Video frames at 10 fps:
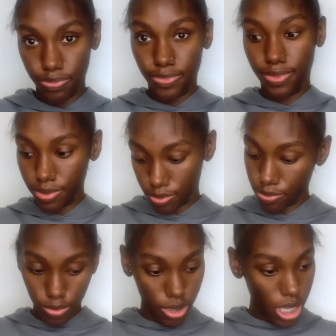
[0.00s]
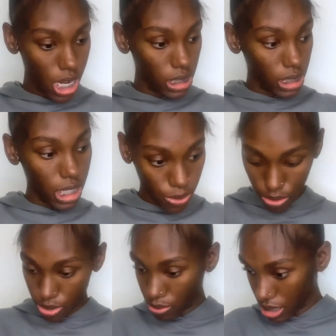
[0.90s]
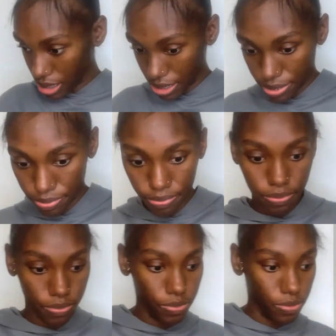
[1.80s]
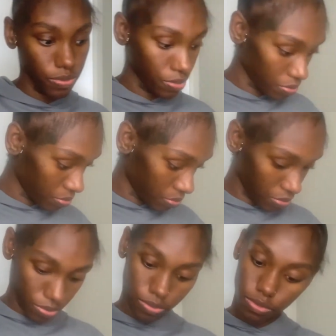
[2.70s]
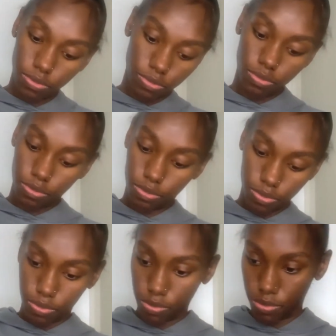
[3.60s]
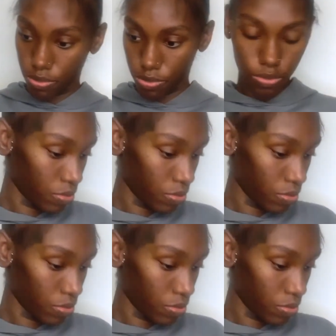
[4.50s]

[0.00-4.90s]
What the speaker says: Yeah, I love it a lot though. The hair is really nice, really silky, and it's